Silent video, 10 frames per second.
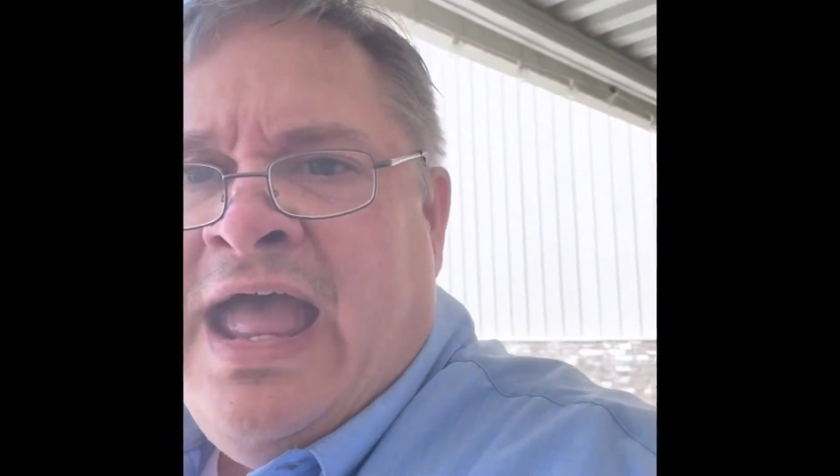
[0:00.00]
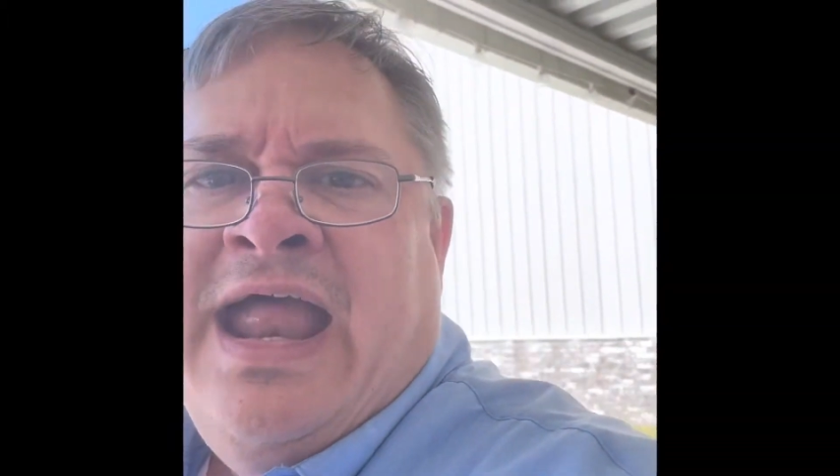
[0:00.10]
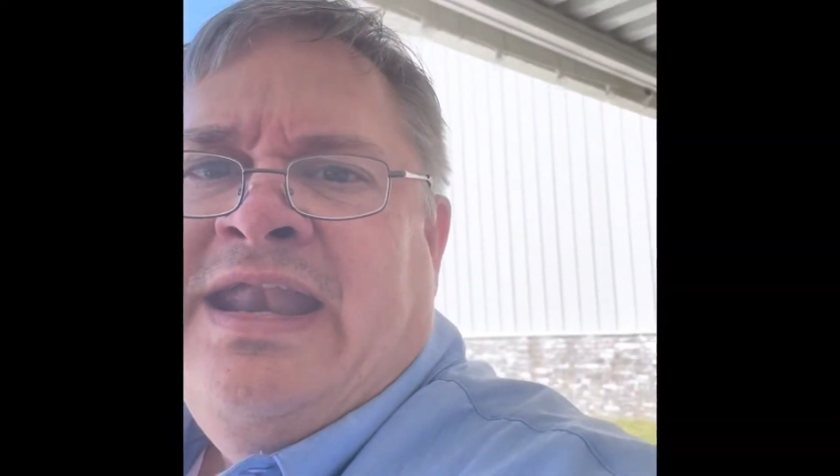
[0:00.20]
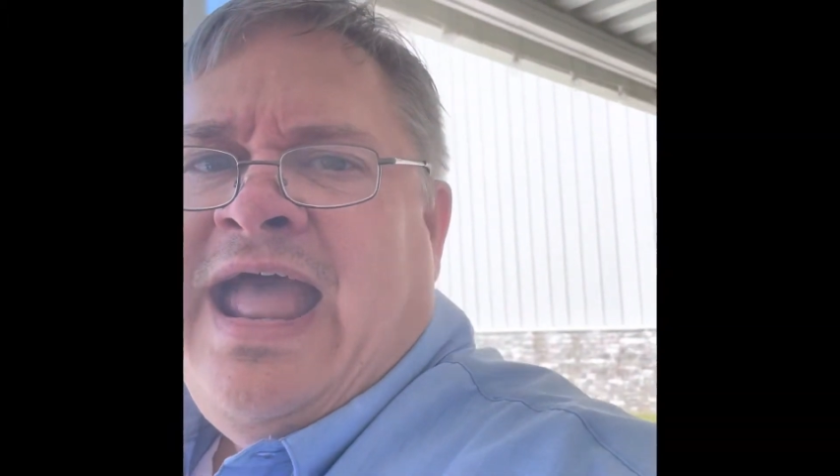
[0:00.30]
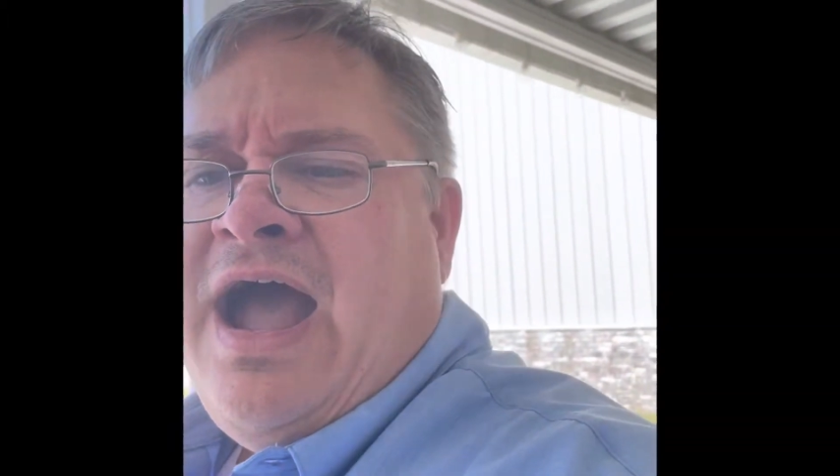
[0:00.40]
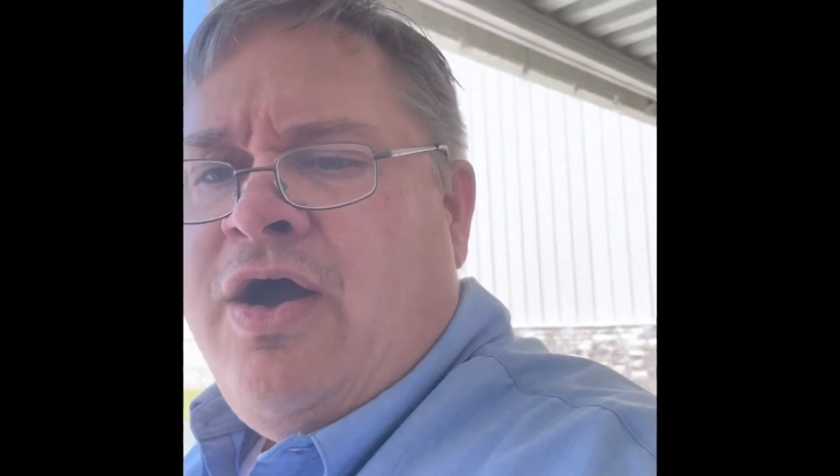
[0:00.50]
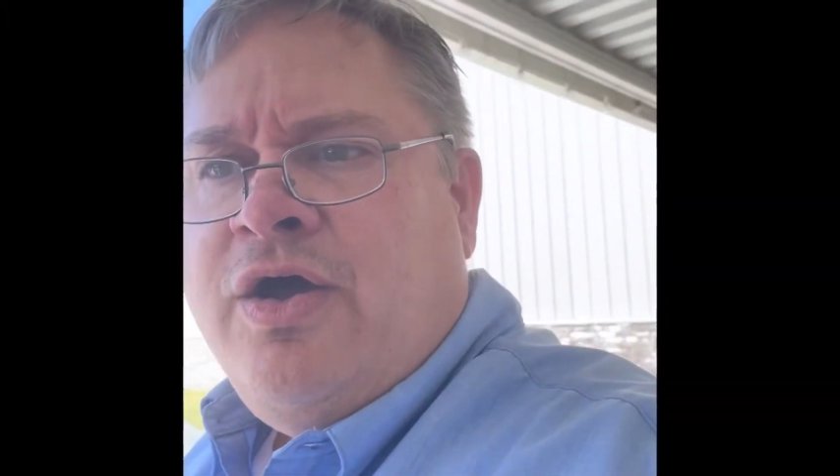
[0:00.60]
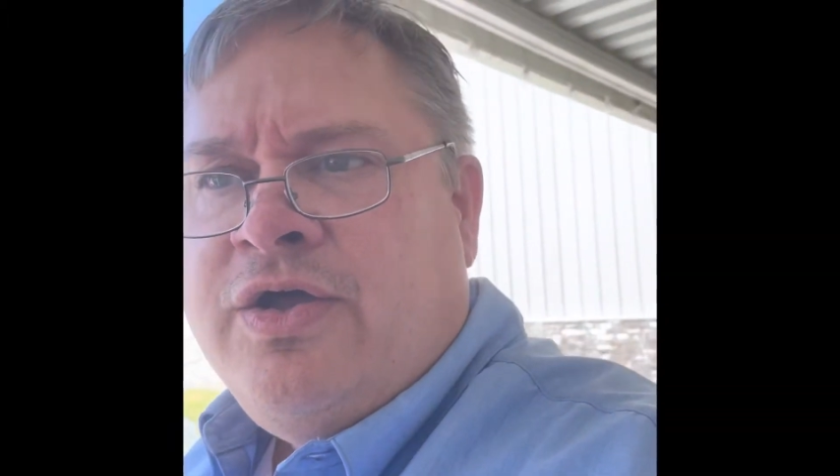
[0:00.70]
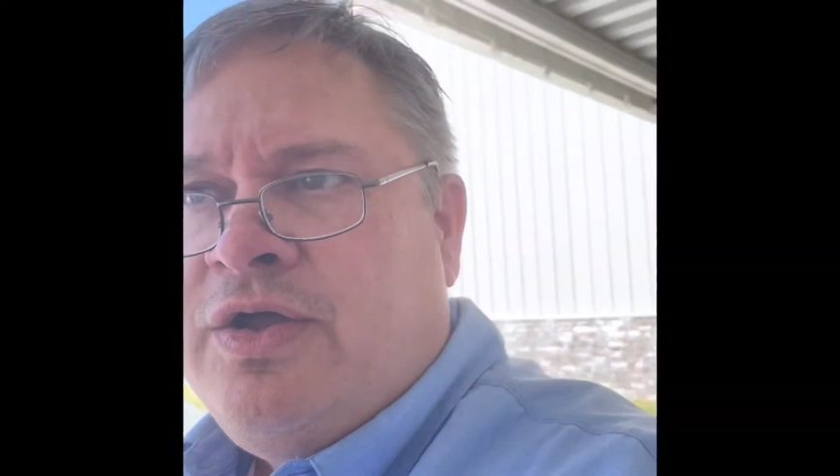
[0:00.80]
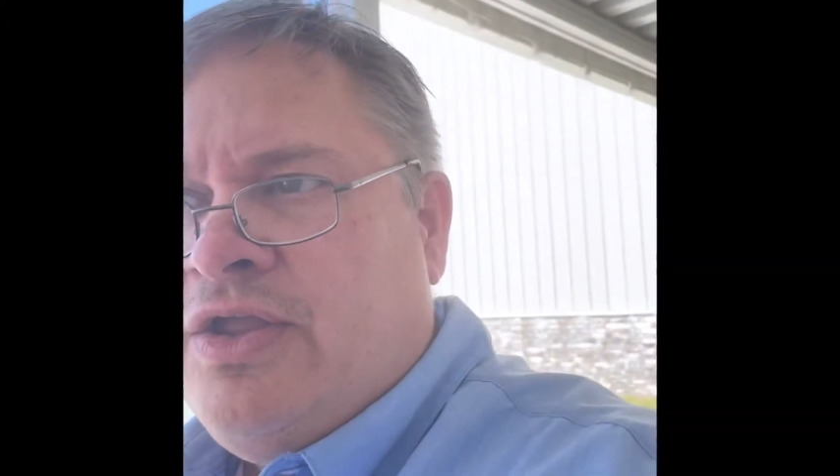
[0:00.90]
now,
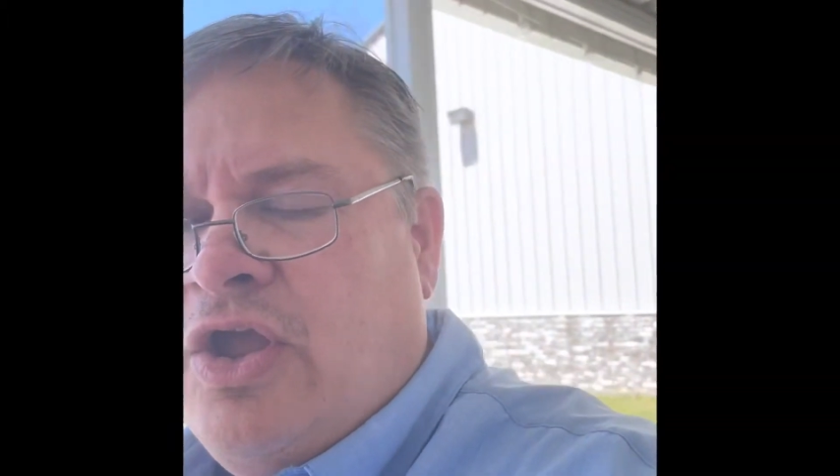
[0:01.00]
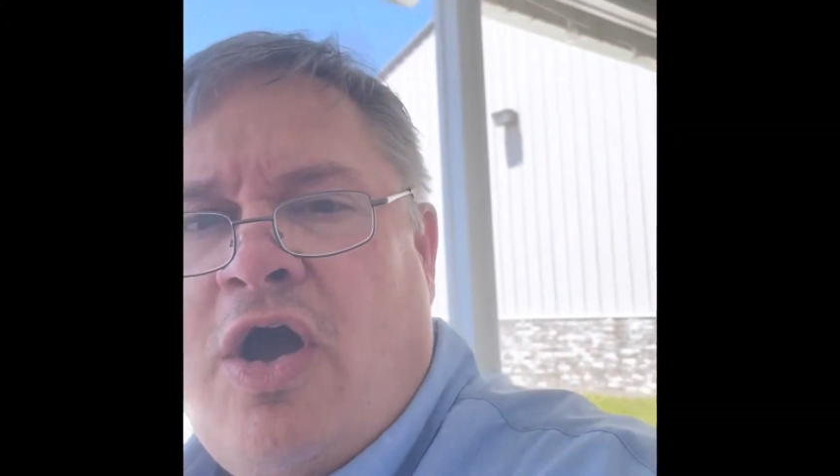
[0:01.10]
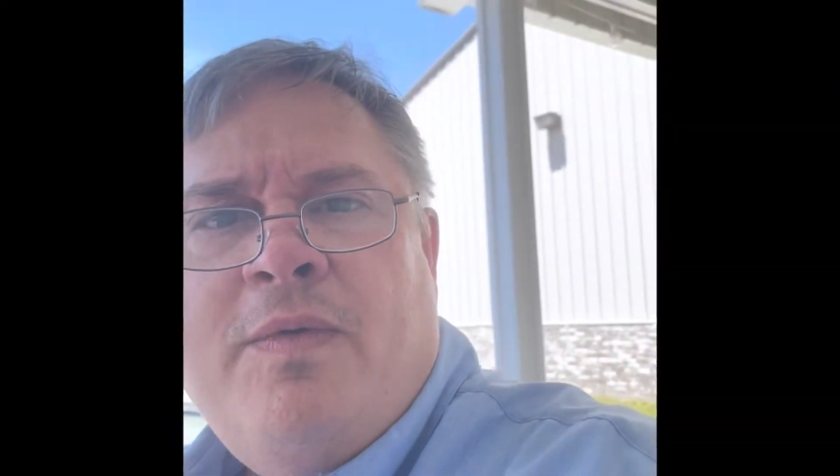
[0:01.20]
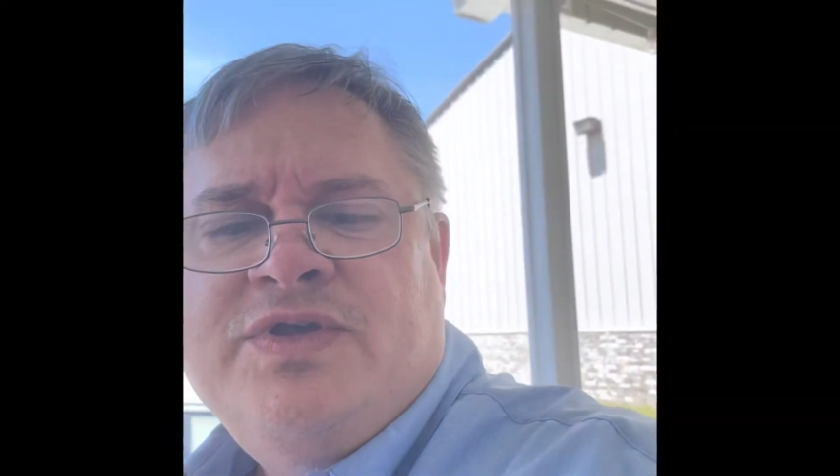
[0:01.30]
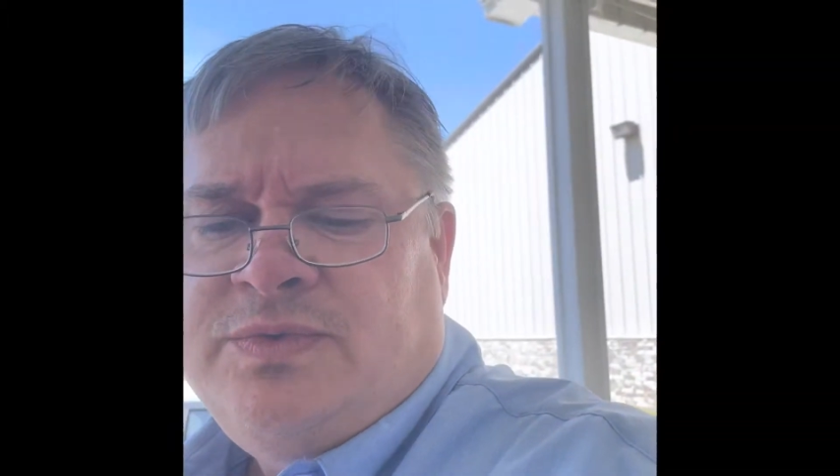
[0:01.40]
you always